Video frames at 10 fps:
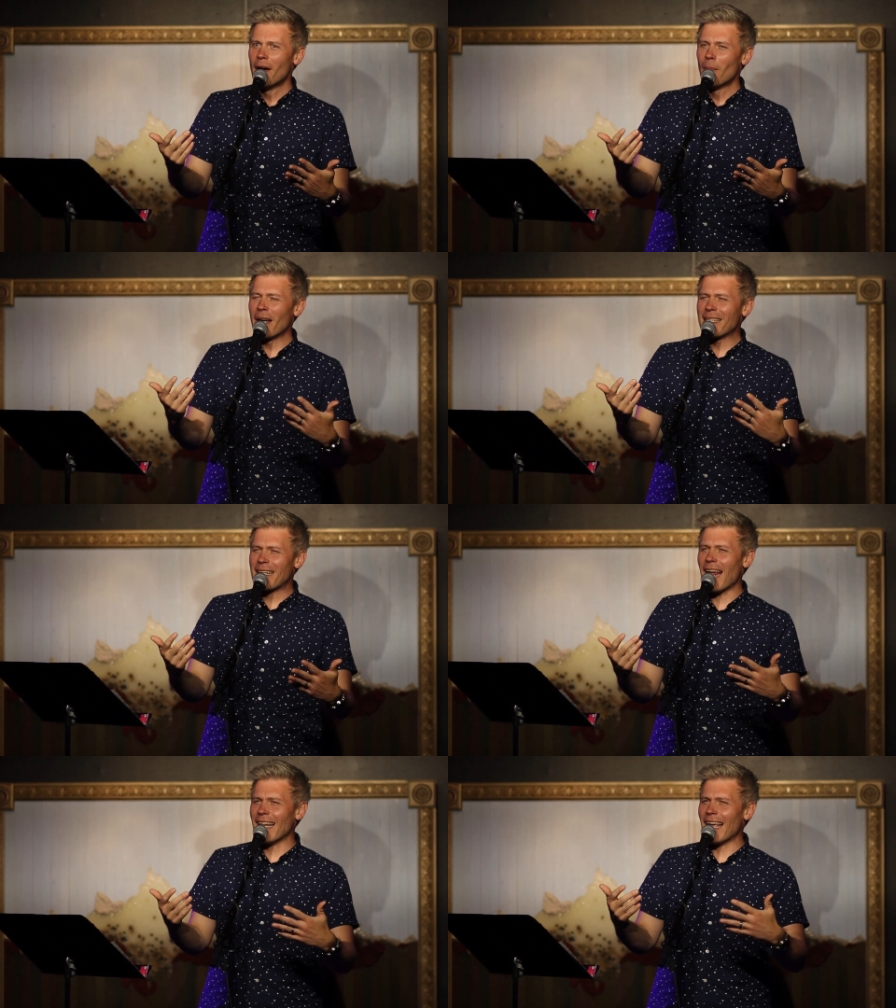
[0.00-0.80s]
But it's
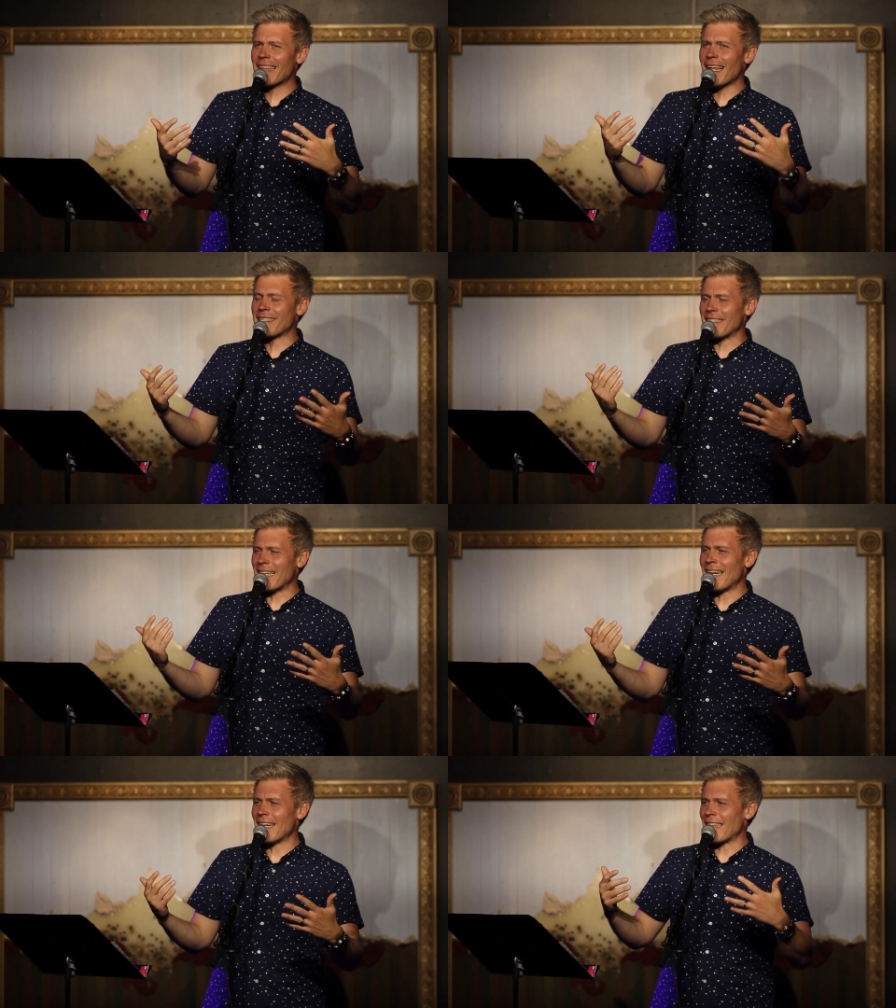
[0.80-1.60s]
kind of like that
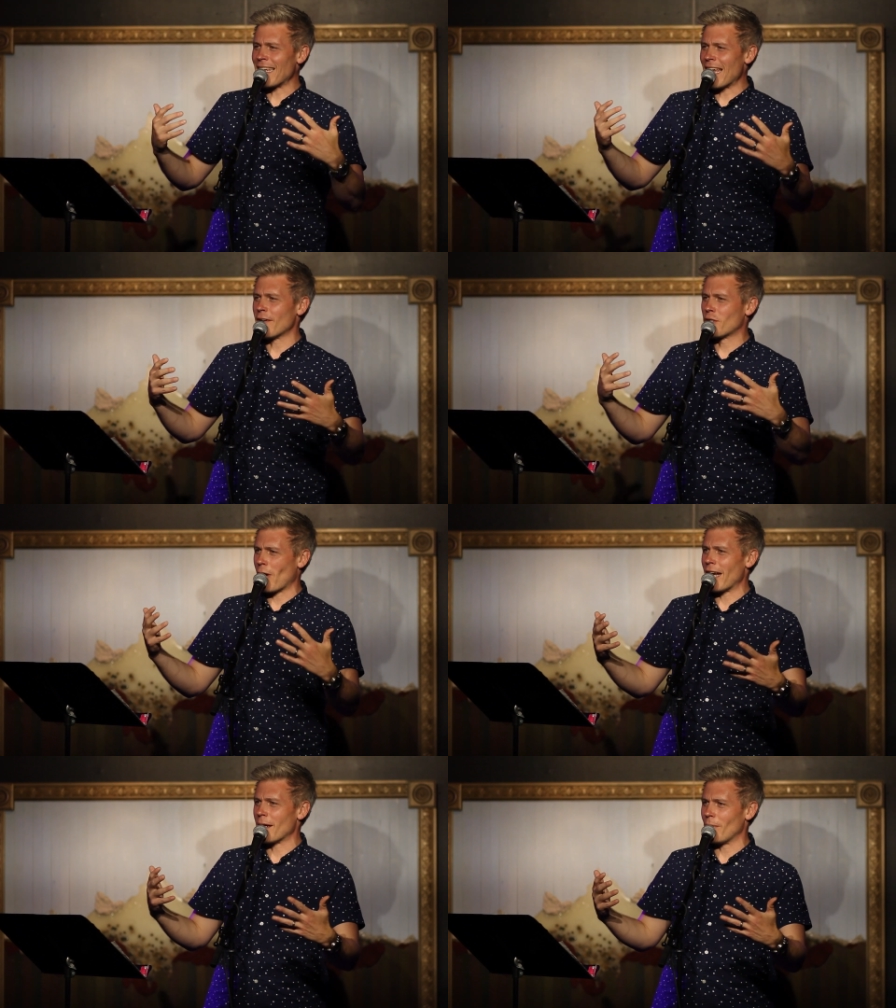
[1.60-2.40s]
scene at the end of
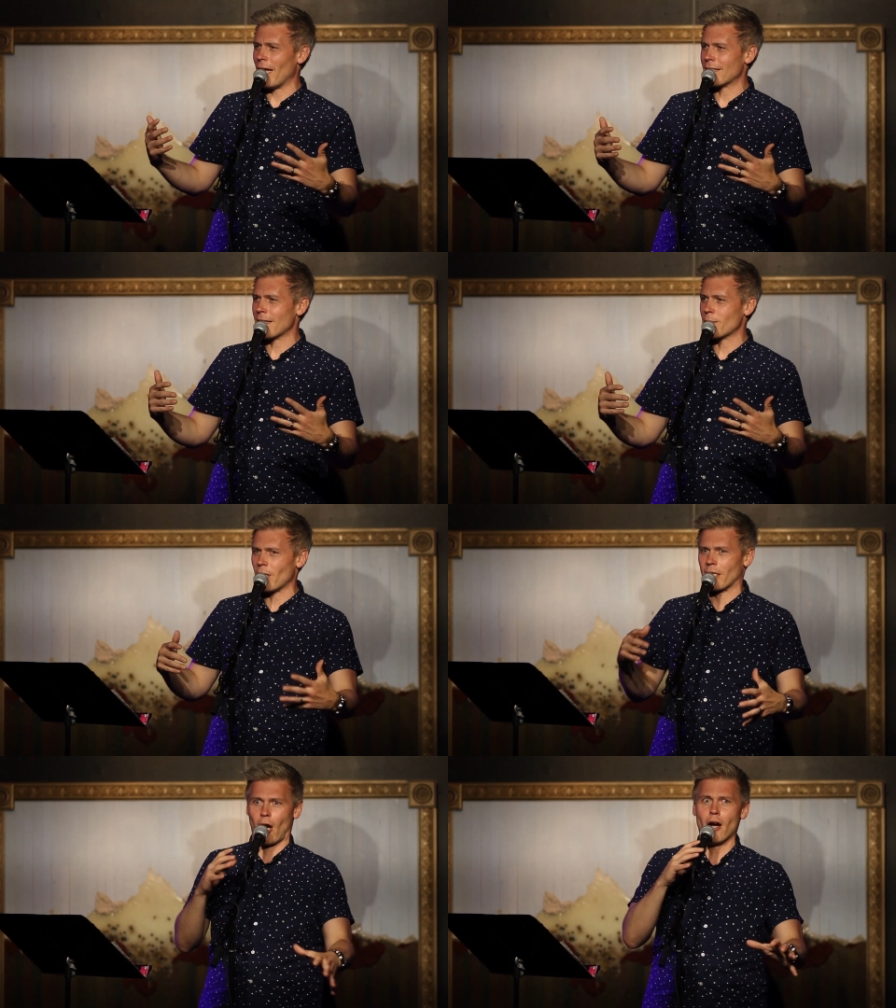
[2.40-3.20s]
Trading Places where
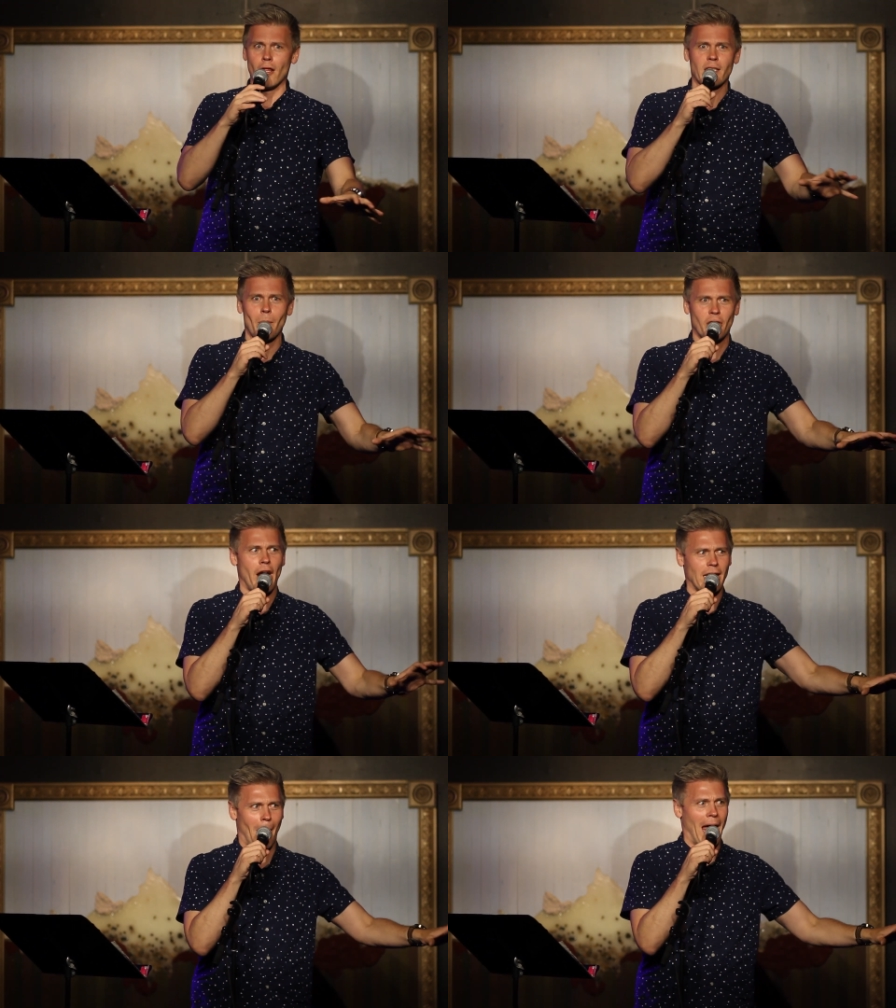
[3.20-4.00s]
like turn those
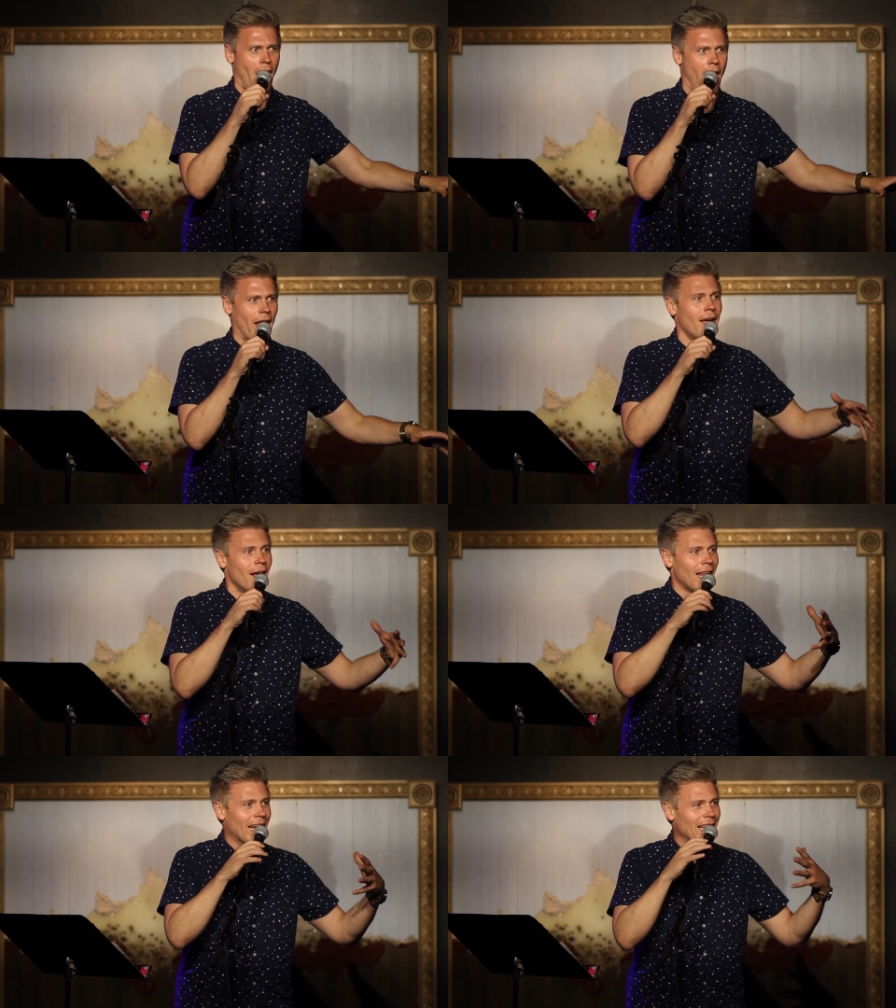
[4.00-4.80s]
machines back
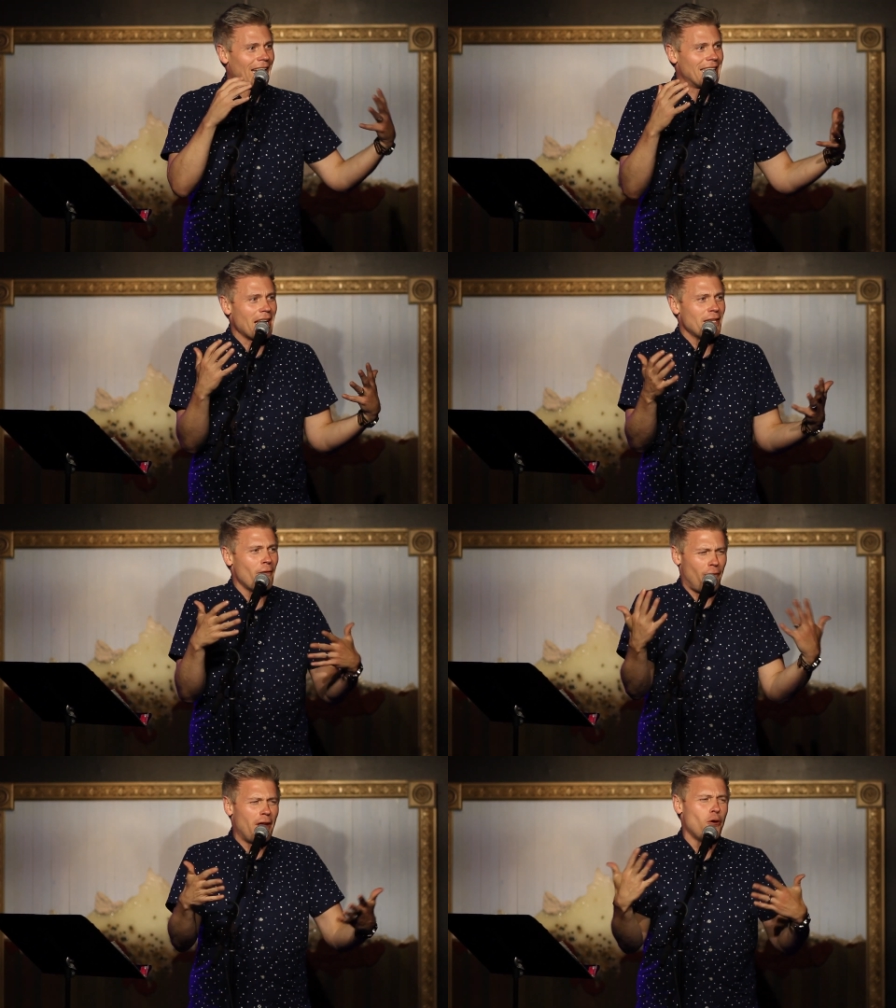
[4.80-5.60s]
on. Like like it doesn't
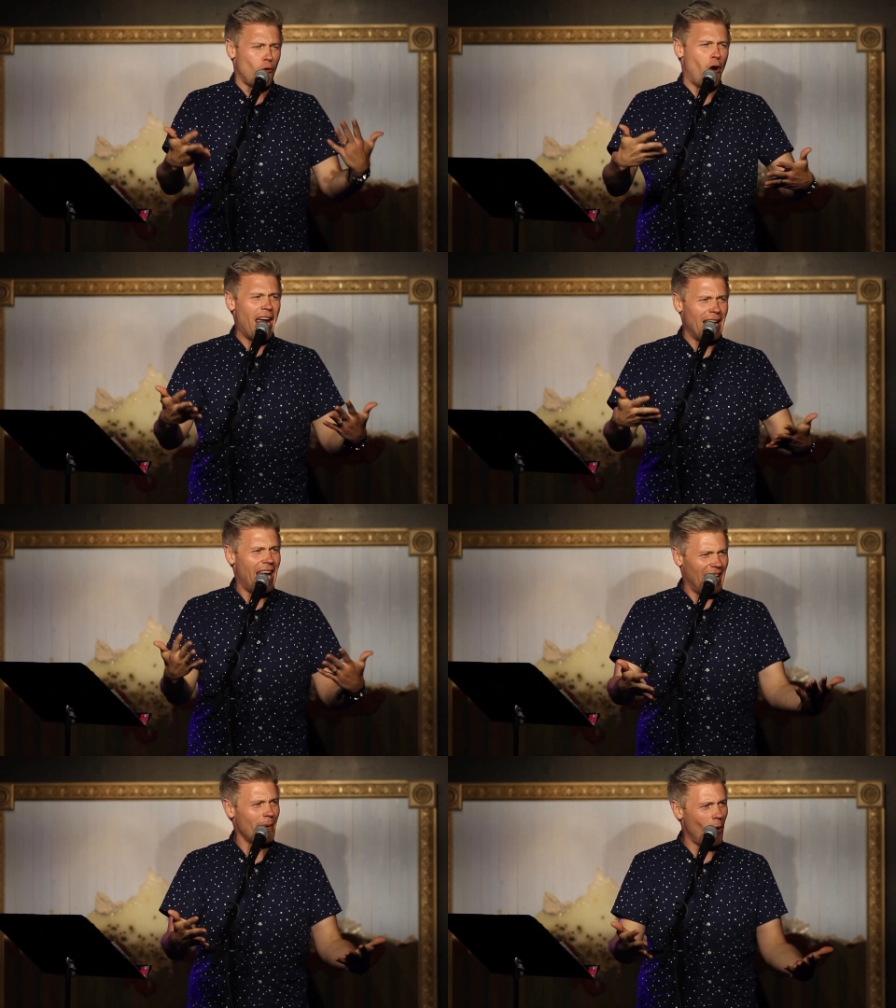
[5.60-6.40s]
feel right
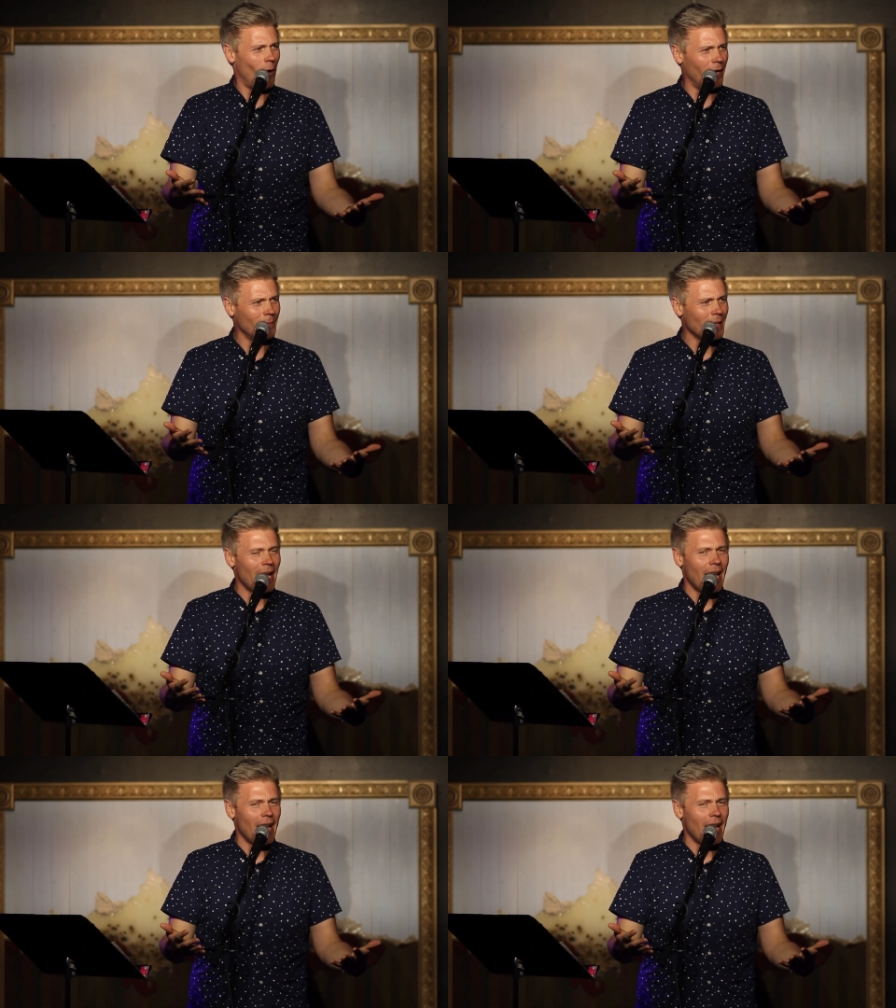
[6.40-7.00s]
anymore.